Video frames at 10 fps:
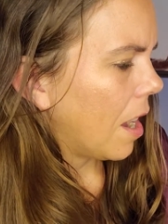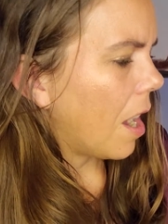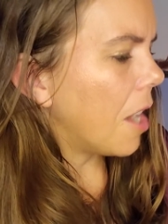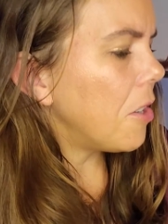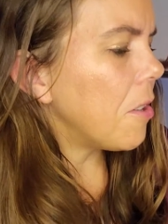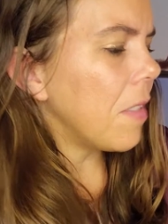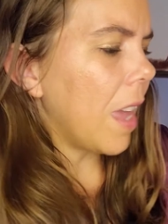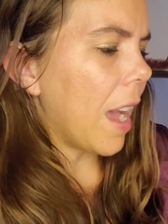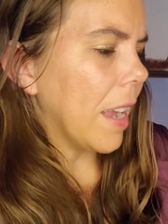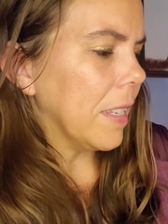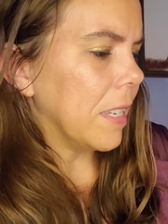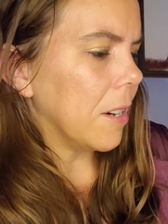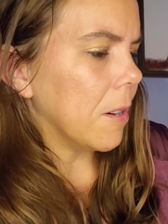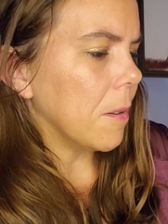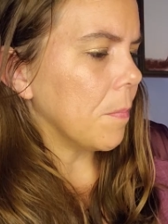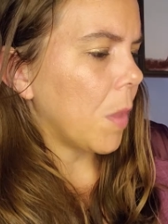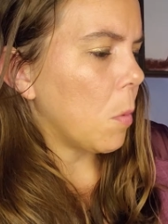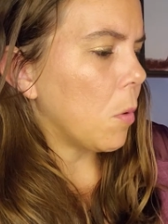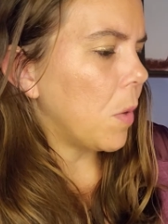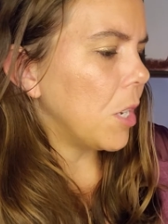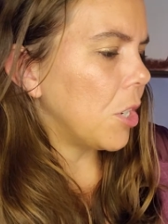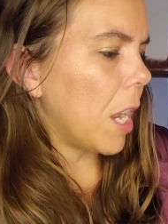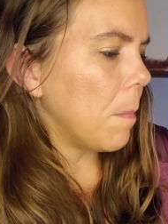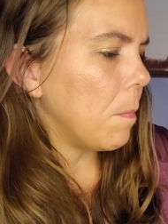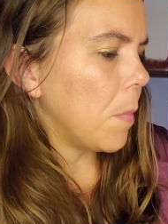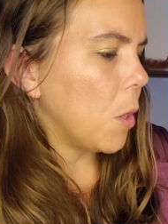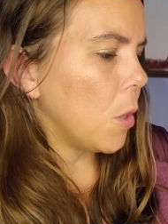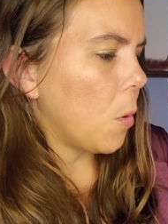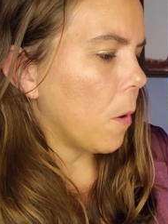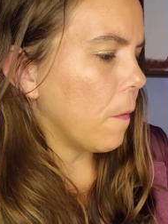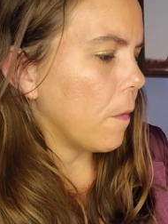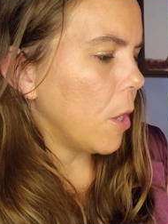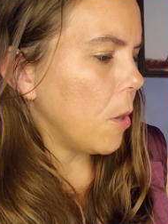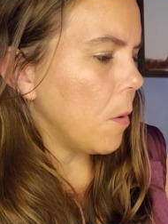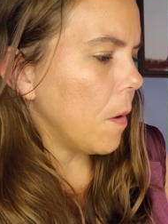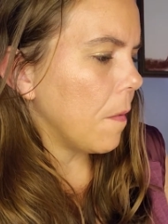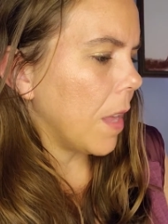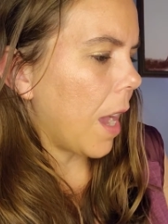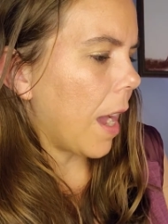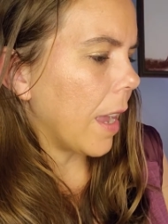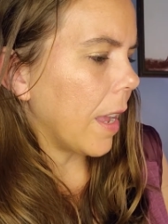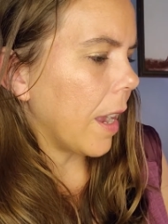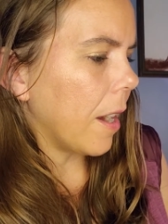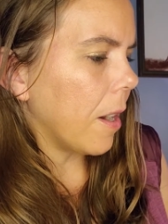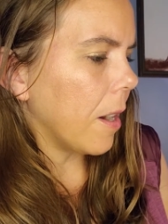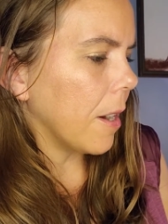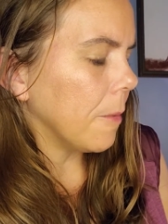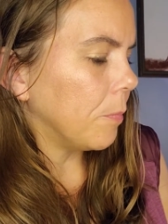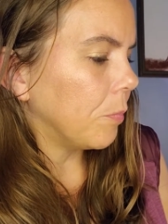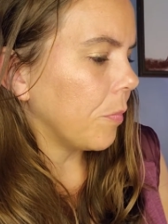Under the eye serum will reshape your view of the eye care.